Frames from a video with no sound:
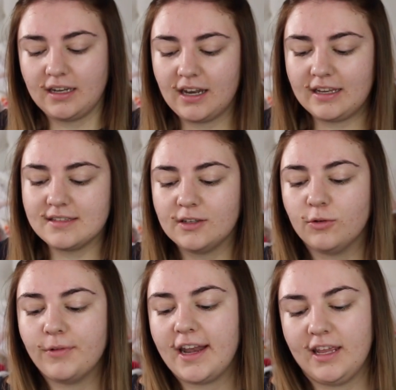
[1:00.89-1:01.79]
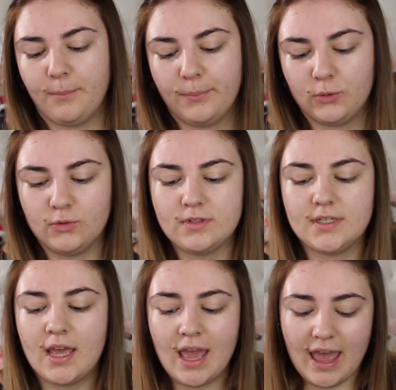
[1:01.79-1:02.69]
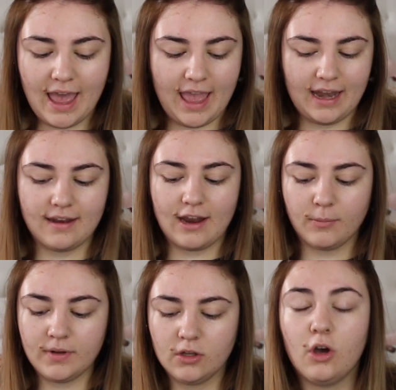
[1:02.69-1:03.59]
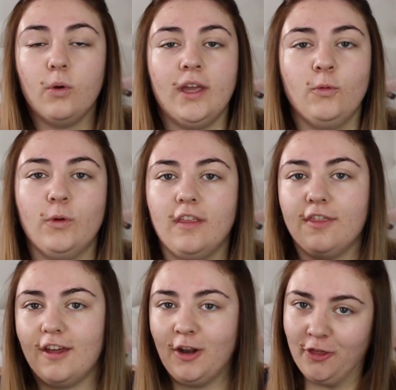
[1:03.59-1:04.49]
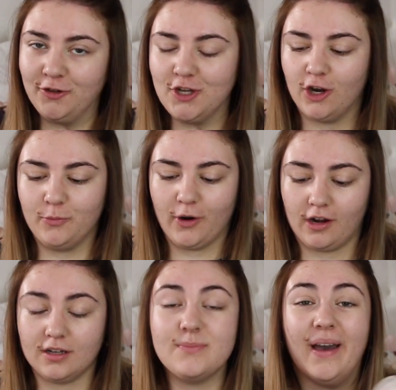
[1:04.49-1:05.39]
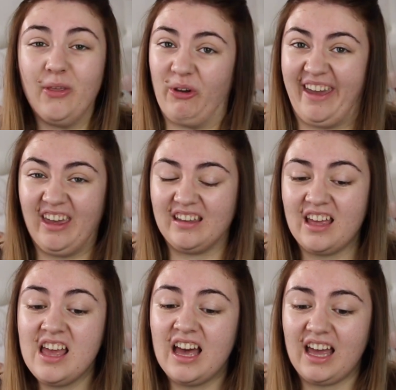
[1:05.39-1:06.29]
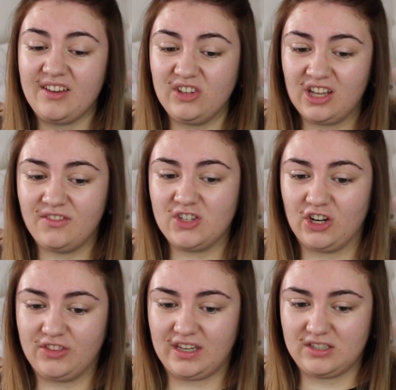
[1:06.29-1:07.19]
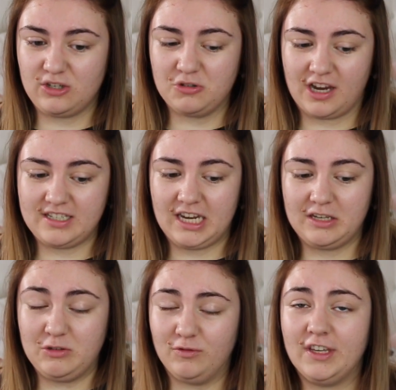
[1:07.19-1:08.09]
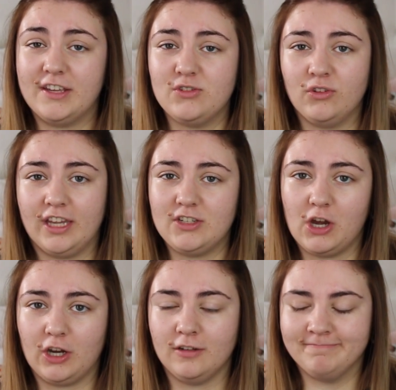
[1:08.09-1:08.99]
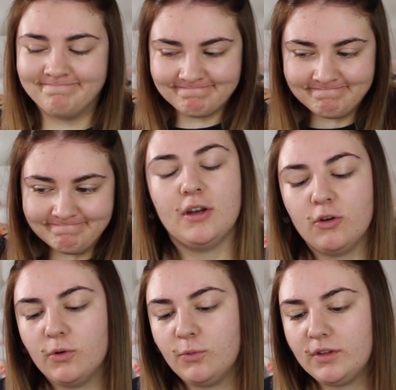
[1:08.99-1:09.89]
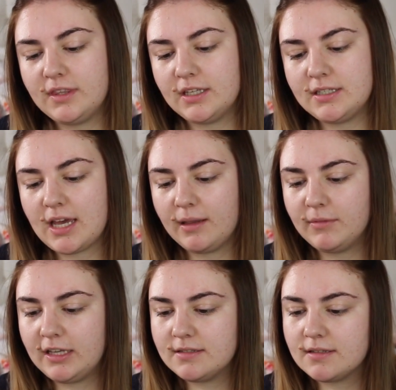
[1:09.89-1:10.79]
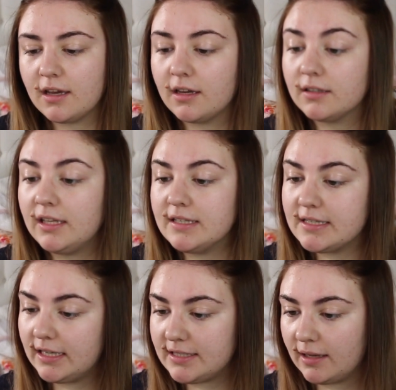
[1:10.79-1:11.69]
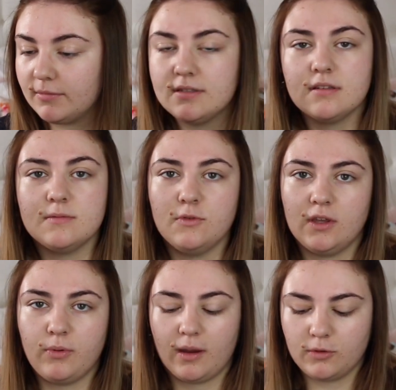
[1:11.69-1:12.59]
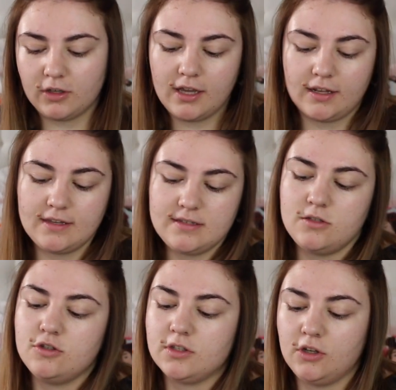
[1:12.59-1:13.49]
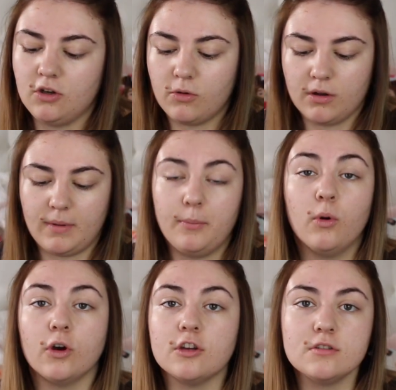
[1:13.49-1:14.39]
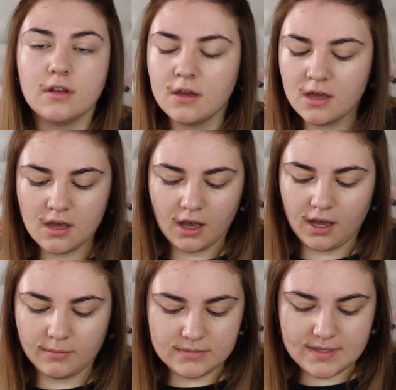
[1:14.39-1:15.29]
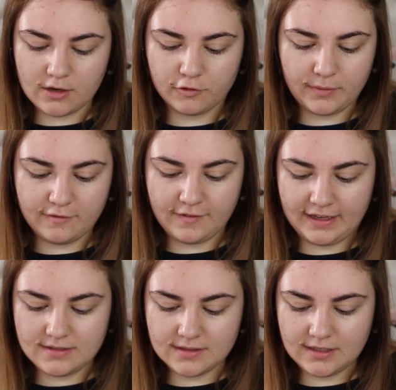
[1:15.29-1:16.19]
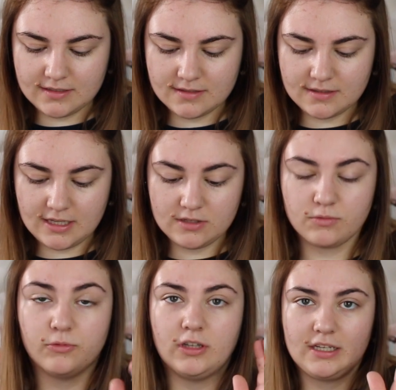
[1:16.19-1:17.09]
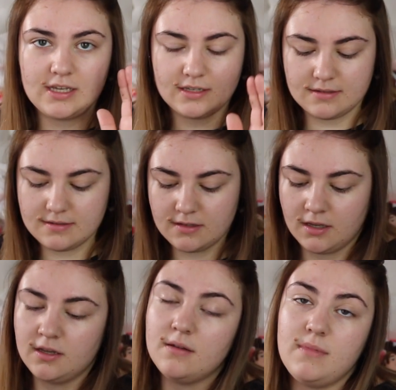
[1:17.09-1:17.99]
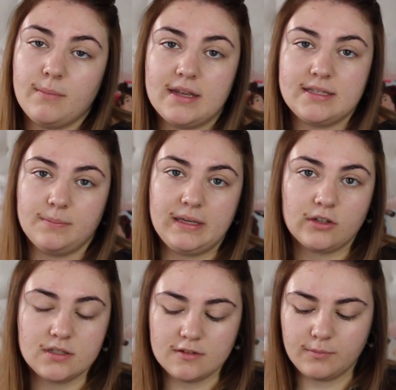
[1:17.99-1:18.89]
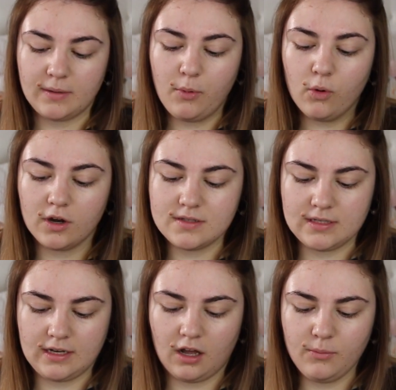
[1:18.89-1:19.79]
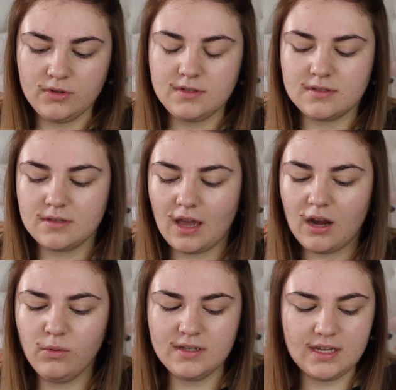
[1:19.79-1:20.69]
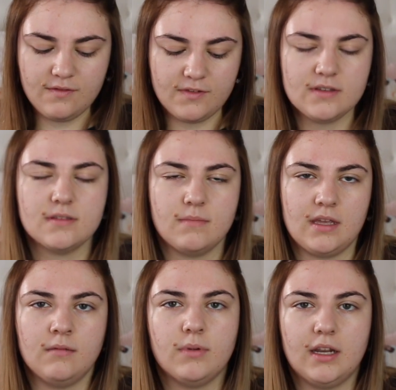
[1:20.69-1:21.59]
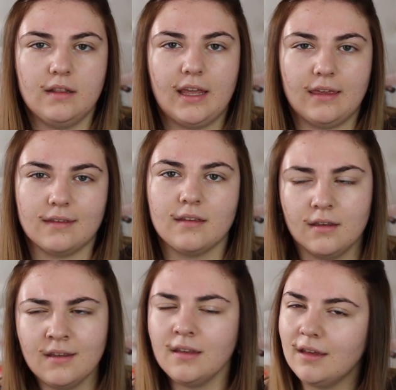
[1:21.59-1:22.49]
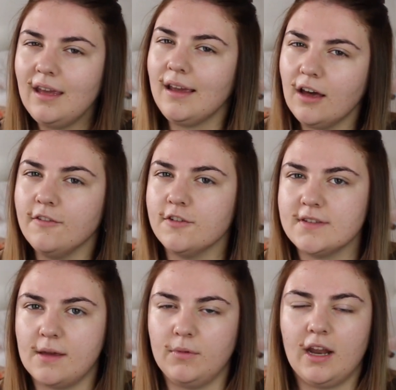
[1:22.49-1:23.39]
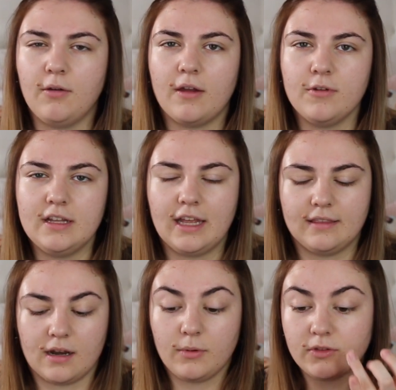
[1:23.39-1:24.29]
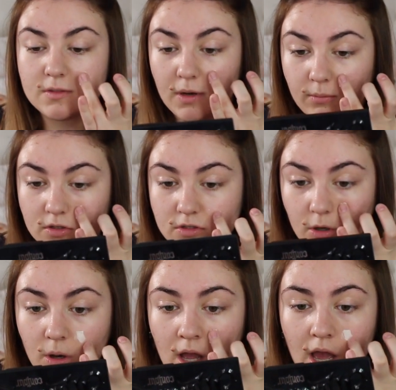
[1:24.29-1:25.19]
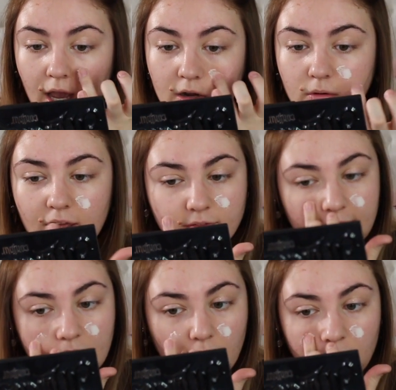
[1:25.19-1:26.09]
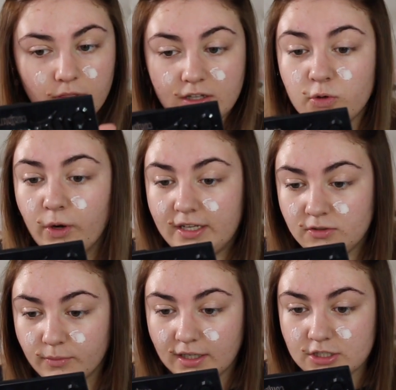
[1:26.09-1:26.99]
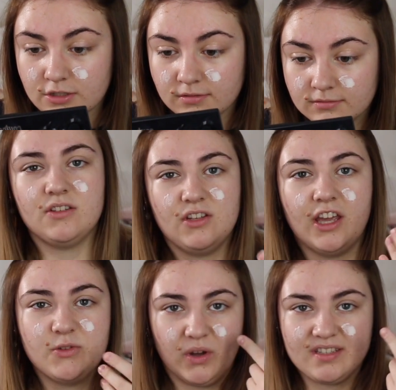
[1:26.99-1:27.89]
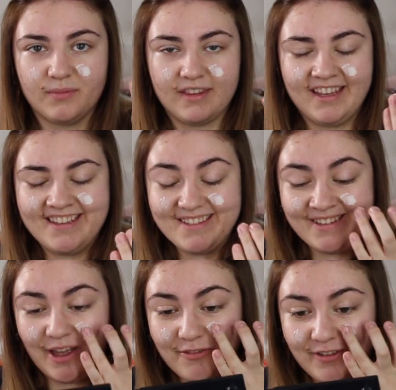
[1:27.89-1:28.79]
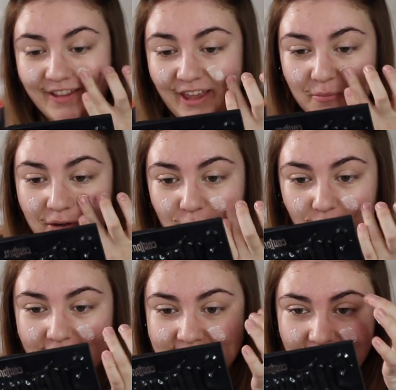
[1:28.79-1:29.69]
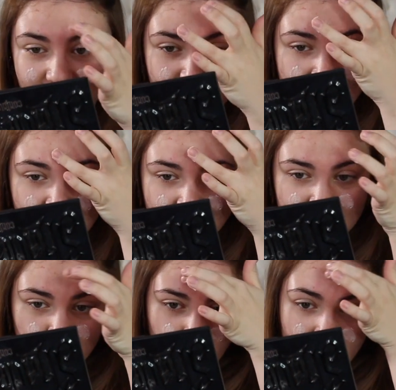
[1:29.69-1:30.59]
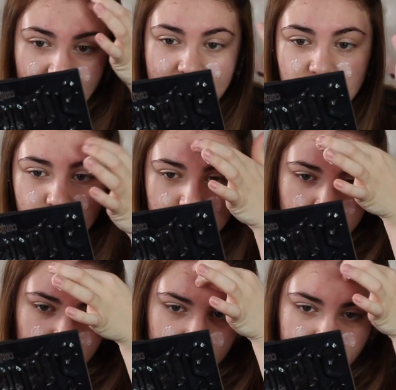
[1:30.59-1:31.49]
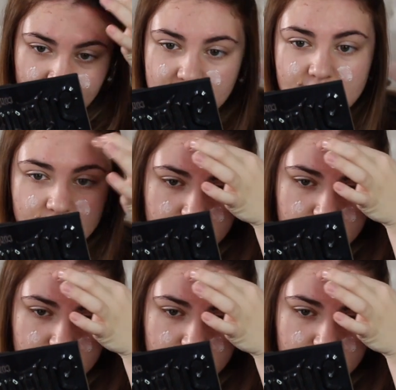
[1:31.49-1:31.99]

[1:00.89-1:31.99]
a nice little radiant boost. And now I'm going to go in with another Tarte product. By the way, I have a lot of Tarte things to try today, so if you guys don't like Tarte, I'm going to go in with the Timeless Clean Slate Timeless Smoothing Primer. And this is just going to go on my pores, center of my face, because this really does minimize the appearance of my pores, and it almost, I don't want to say it fills them in, but it covers them, and I really like that about this primer. So I don't have oh, that's way too much. Do you guys want some of this? I feel like I'm gonna waste it. It's way too much going on the face.